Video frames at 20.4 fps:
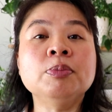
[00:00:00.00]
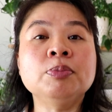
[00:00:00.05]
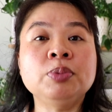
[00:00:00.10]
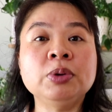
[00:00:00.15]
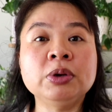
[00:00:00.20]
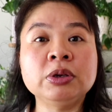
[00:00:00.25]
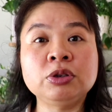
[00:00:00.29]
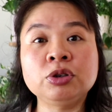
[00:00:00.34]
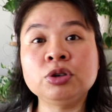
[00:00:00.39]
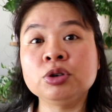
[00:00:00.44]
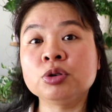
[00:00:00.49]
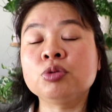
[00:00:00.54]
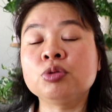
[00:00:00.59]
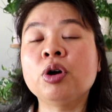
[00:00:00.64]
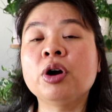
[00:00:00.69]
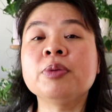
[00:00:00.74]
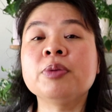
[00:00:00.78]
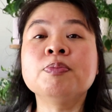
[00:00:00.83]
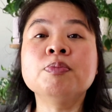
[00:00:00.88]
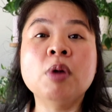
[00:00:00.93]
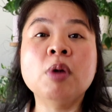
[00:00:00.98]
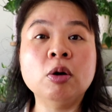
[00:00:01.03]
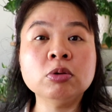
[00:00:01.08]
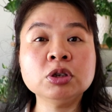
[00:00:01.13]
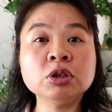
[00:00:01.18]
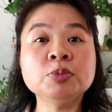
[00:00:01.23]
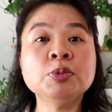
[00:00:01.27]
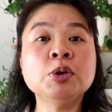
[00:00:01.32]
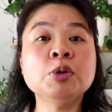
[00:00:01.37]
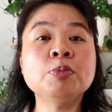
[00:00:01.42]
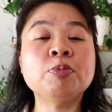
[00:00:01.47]
to grow
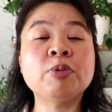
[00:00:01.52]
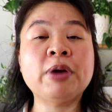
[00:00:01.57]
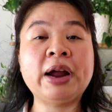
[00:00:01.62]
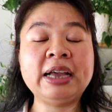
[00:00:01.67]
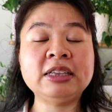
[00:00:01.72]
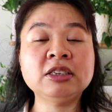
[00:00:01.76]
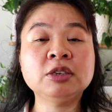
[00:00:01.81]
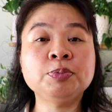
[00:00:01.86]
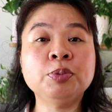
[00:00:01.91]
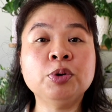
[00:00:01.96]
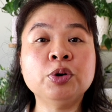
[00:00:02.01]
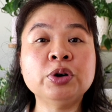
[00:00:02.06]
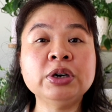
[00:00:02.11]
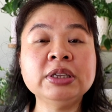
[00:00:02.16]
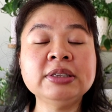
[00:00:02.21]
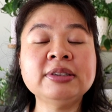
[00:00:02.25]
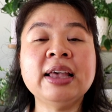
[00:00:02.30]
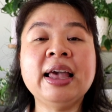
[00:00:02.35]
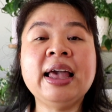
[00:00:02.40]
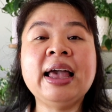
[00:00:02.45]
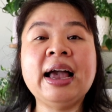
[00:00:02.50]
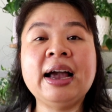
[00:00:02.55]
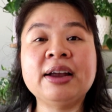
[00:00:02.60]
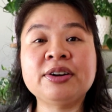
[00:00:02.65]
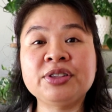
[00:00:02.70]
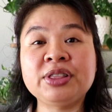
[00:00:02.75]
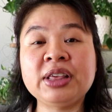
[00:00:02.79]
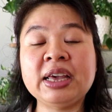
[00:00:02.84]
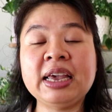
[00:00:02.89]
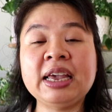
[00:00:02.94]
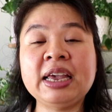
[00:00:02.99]
multiple branch points out
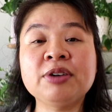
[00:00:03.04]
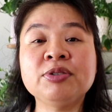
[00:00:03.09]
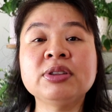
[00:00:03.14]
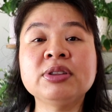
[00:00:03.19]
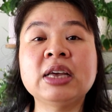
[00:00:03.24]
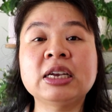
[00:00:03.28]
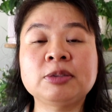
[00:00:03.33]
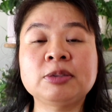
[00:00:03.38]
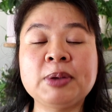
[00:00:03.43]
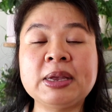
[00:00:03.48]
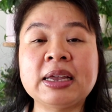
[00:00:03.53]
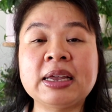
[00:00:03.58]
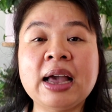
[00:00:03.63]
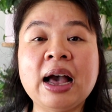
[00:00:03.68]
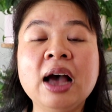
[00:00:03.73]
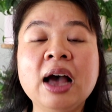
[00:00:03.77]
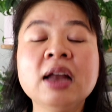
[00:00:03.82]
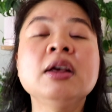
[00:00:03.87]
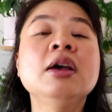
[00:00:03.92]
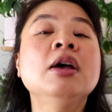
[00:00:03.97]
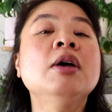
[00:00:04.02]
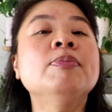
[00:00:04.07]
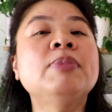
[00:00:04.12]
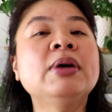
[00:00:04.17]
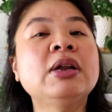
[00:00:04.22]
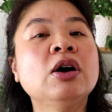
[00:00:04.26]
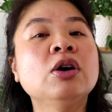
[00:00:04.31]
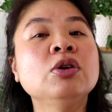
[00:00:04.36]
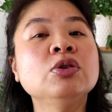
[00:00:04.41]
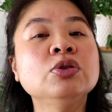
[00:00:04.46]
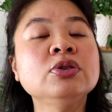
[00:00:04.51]
of the area that's been cut,
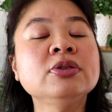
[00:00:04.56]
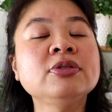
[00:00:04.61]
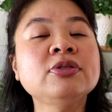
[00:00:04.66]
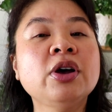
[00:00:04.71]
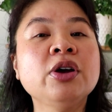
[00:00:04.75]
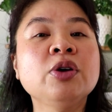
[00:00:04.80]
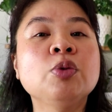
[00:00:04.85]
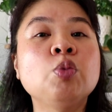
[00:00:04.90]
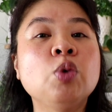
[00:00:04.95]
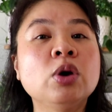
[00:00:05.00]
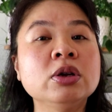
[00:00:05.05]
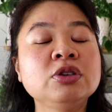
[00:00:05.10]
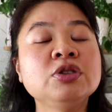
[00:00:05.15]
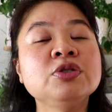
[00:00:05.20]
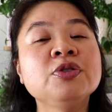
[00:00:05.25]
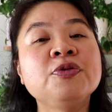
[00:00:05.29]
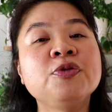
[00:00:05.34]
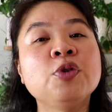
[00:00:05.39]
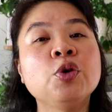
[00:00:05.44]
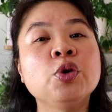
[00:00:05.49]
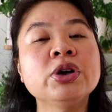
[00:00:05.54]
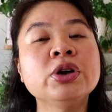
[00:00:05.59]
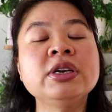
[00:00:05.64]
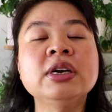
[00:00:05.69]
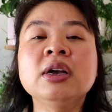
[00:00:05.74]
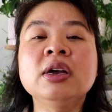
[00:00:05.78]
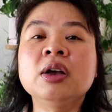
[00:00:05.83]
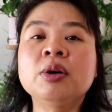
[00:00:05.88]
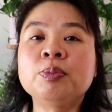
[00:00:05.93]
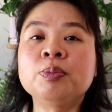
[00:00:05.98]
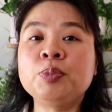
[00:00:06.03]
but I also want to avoid
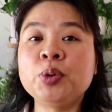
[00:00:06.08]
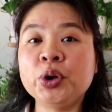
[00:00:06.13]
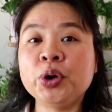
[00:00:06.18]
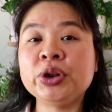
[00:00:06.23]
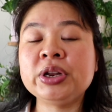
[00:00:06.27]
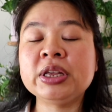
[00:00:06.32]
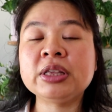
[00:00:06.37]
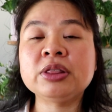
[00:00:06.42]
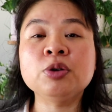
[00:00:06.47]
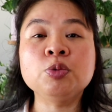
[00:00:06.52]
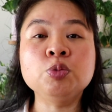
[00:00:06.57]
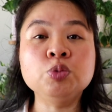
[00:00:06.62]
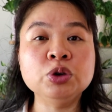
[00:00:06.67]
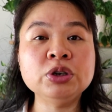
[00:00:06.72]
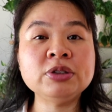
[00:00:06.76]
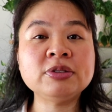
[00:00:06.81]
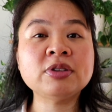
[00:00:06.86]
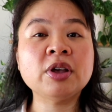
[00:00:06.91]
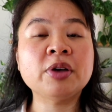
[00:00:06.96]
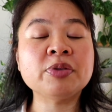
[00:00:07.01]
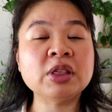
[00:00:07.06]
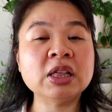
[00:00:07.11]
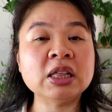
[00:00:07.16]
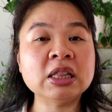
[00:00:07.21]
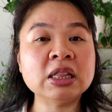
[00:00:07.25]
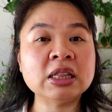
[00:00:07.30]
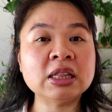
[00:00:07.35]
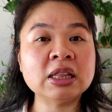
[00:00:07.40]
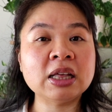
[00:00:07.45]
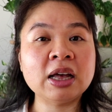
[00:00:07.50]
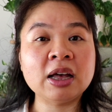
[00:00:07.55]
burning the roots of
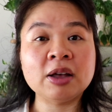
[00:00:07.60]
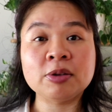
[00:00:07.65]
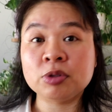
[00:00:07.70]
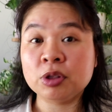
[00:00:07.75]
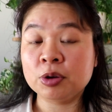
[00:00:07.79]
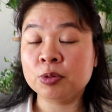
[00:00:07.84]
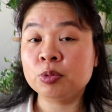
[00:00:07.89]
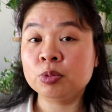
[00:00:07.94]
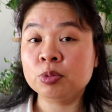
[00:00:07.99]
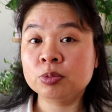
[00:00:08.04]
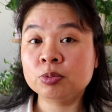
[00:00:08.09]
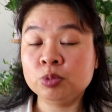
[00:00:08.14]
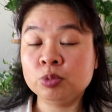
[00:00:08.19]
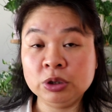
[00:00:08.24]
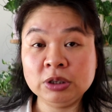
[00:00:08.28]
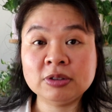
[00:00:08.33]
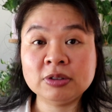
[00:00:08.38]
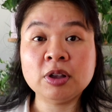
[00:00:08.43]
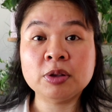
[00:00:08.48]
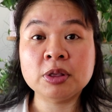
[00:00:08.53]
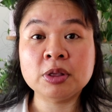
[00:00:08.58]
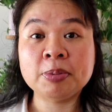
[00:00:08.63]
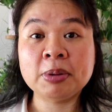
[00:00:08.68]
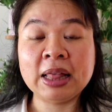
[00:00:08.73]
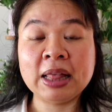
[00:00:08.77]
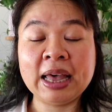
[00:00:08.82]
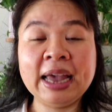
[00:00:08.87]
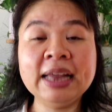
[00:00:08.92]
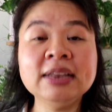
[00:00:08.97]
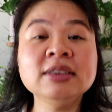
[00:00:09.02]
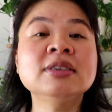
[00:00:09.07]
the
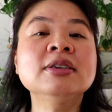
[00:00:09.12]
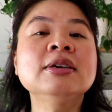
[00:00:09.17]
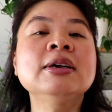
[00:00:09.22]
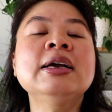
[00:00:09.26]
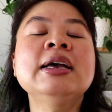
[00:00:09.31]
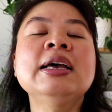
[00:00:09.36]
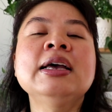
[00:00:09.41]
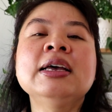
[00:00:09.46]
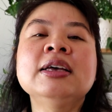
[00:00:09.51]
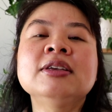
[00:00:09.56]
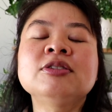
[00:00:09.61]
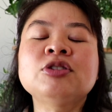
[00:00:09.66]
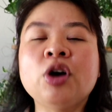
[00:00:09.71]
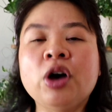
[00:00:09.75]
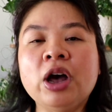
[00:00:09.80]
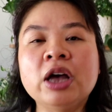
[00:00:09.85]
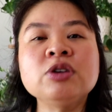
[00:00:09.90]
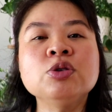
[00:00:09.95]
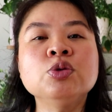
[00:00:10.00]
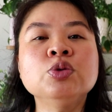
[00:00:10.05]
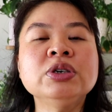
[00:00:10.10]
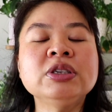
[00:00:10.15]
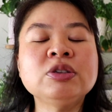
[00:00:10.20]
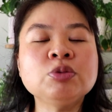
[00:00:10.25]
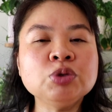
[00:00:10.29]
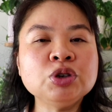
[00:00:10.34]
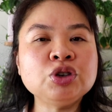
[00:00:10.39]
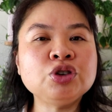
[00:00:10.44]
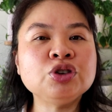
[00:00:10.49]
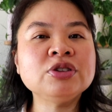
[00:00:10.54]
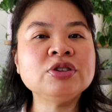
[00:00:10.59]
plant. So I always
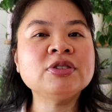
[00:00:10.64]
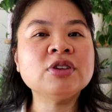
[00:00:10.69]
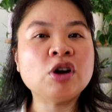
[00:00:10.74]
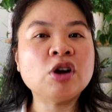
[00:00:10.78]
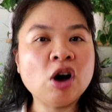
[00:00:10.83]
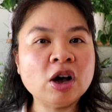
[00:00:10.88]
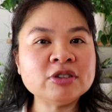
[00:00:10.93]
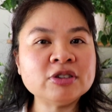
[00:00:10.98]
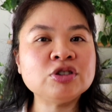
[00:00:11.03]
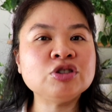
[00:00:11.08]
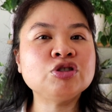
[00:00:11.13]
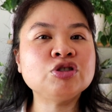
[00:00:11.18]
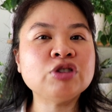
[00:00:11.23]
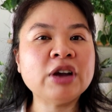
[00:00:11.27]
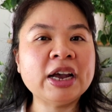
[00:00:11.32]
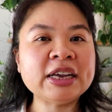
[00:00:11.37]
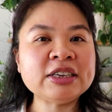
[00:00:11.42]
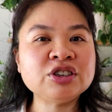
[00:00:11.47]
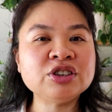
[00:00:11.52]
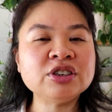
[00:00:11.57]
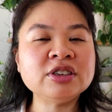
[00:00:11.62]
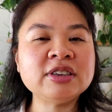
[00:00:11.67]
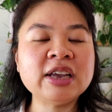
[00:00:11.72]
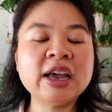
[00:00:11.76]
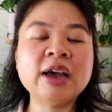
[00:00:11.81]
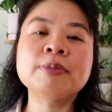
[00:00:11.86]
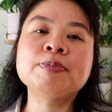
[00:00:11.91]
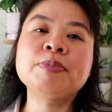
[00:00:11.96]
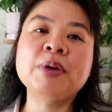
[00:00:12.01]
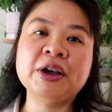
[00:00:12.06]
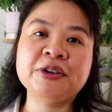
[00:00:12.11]
reduce the concentration
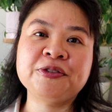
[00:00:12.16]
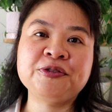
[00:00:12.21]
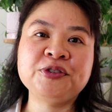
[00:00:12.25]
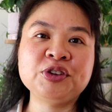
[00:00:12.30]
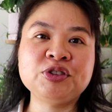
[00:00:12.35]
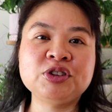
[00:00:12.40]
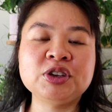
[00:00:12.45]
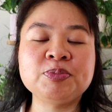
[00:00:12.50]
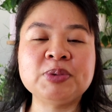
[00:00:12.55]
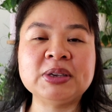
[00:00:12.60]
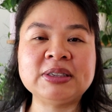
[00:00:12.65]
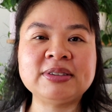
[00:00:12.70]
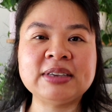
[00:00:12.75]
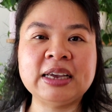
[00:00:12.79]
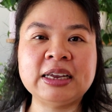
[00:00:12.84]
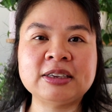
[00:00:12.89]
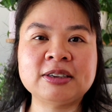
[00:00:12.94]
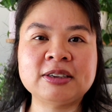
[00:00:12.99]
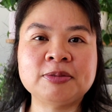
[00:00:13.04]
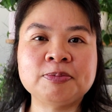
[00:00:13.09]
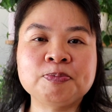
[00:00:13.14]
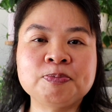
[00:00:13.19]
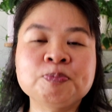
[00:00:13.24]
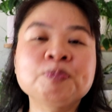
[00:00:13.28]
down by 50%.